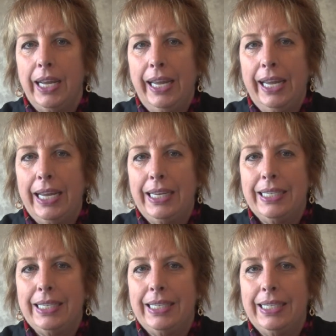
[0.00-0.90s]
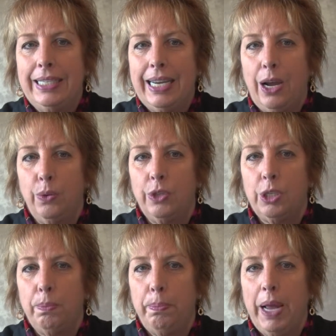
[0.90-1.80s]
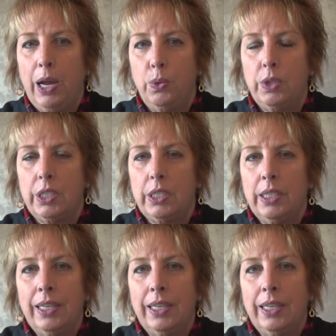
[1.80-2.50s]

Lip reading: and doubt. Pout,